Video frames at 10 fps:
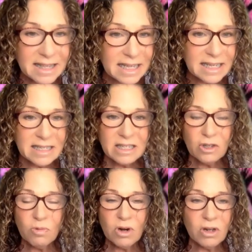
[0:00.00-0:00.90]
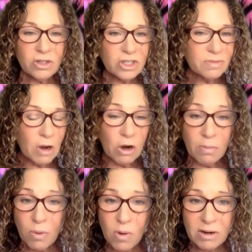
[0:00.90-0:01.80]
things in the world are
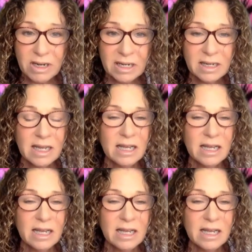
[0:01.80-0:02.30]
boring.